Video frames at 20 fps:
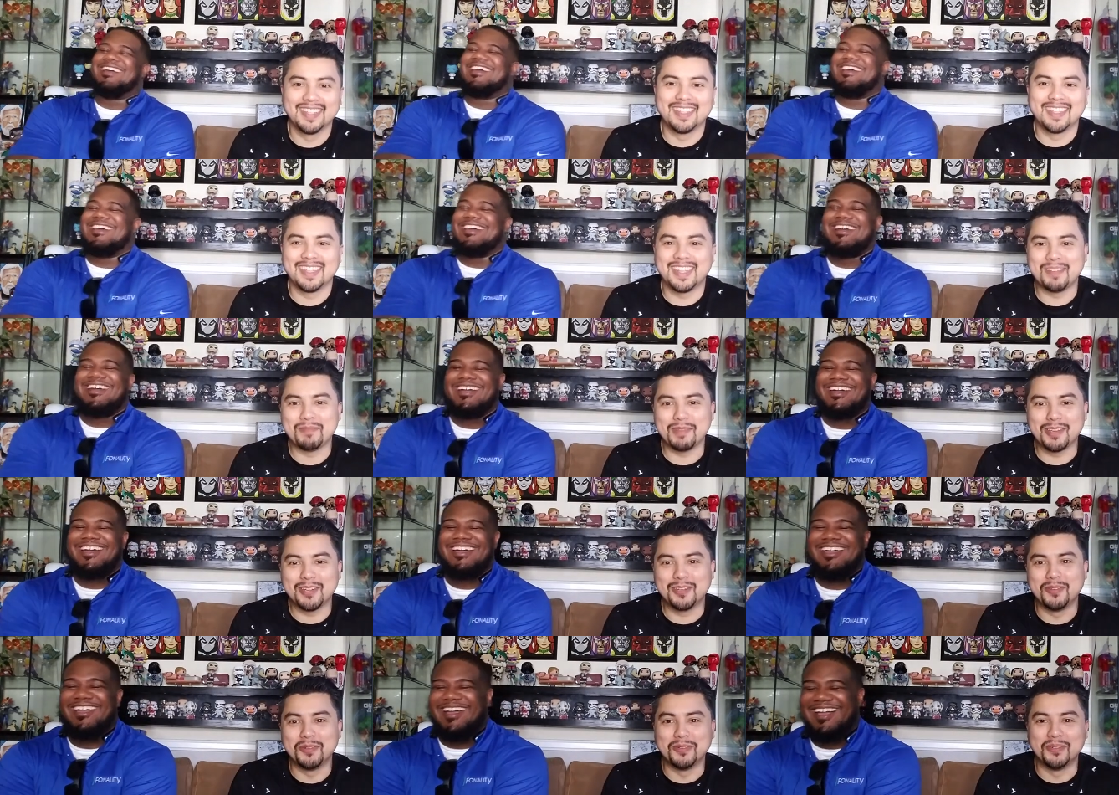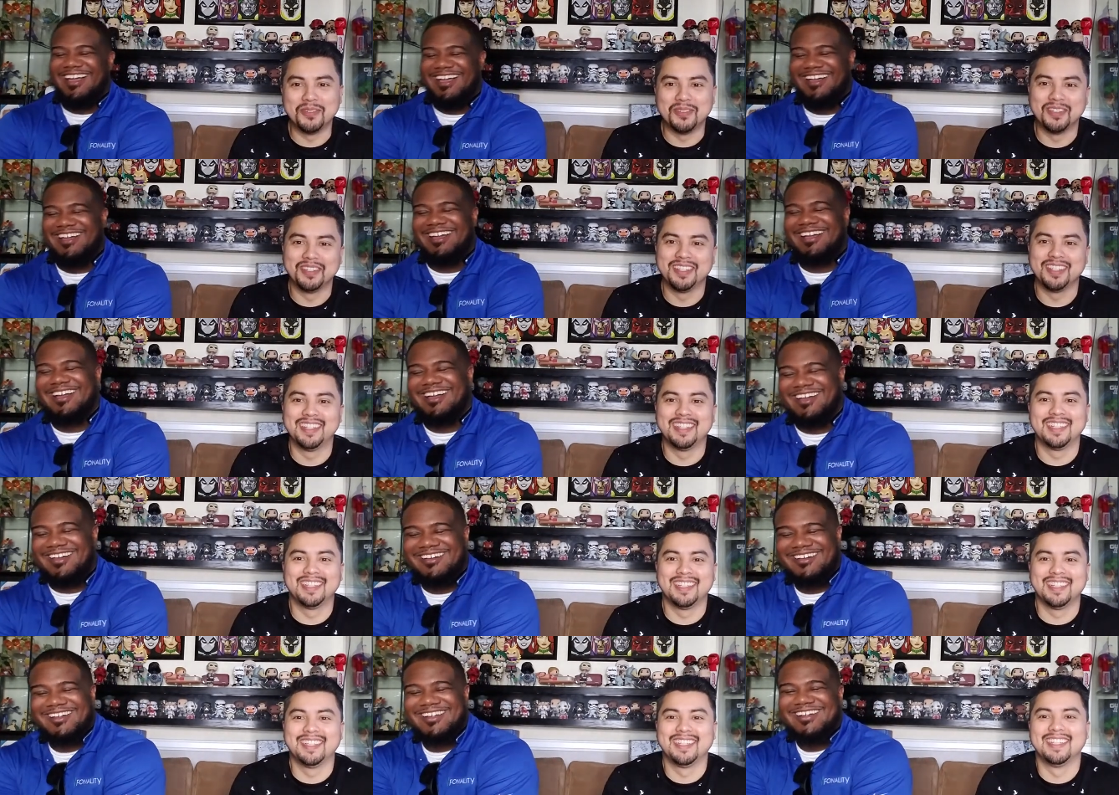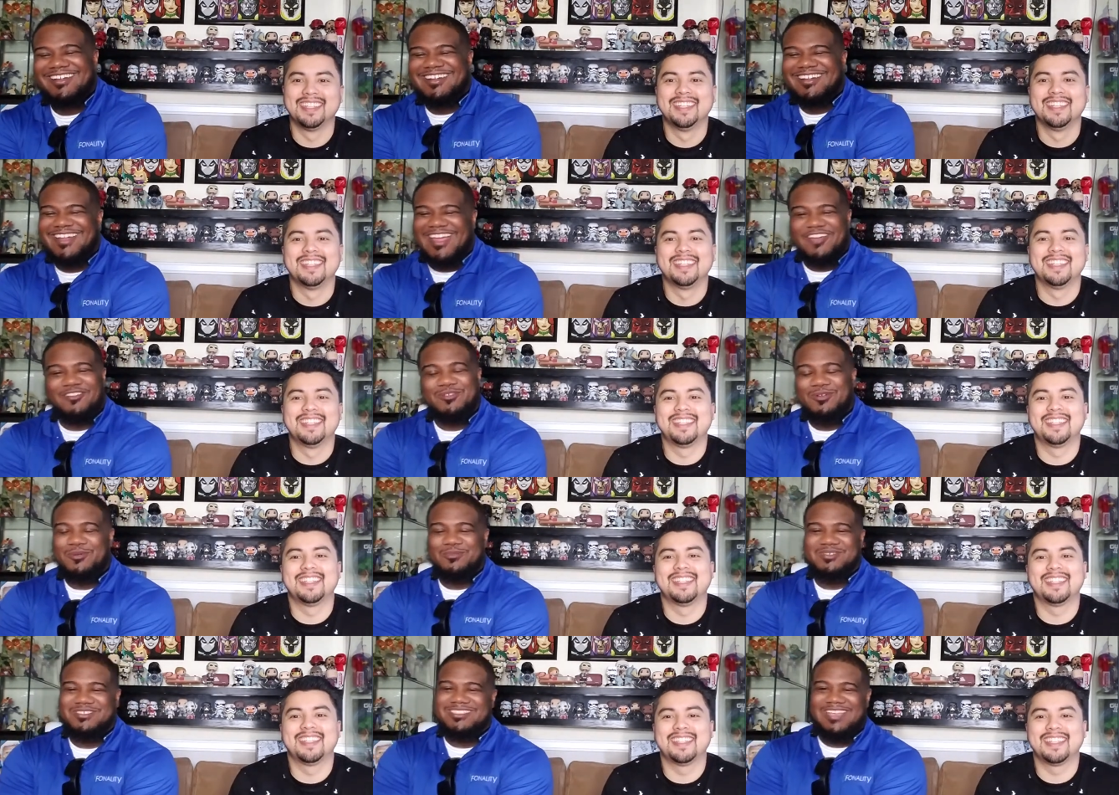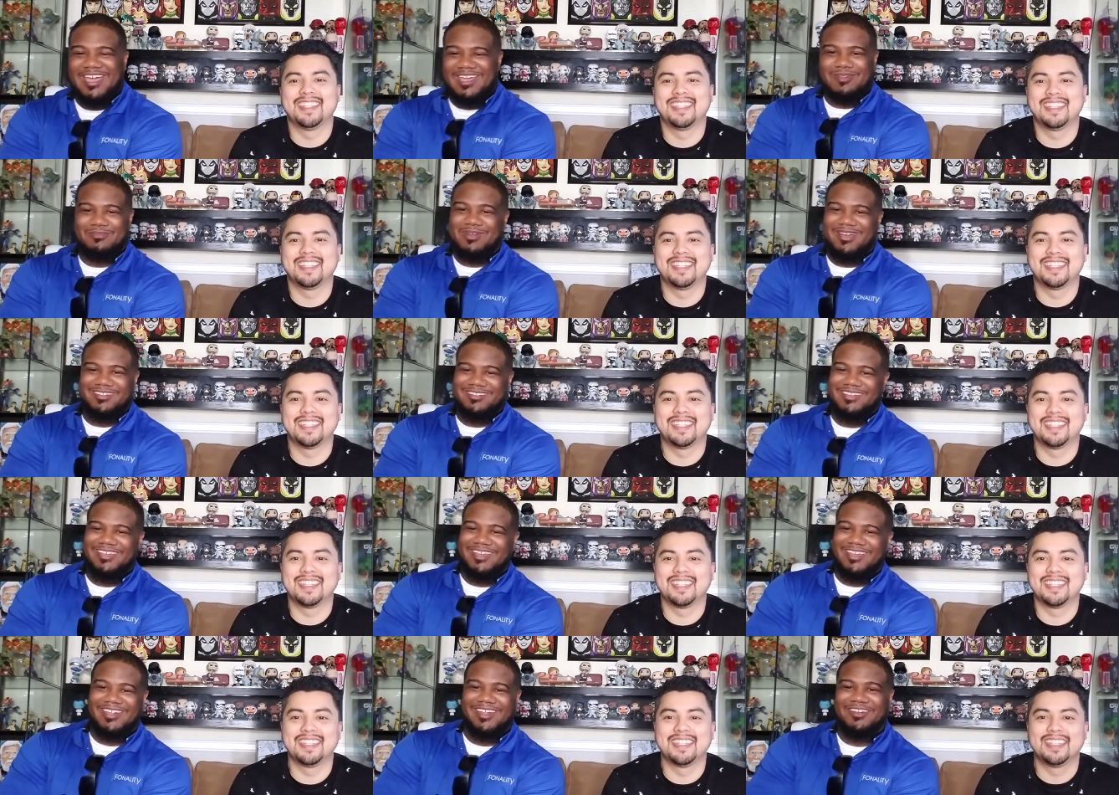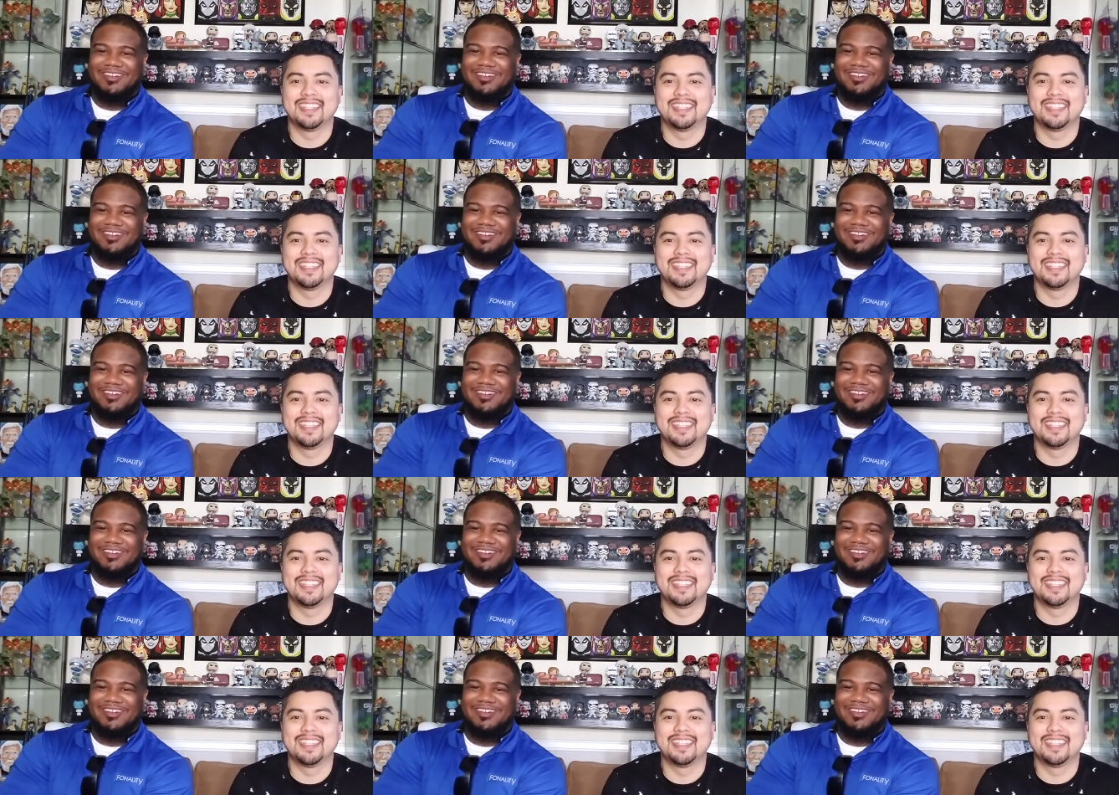Speaker 1: That'd be cool. Everyone was sad about that. I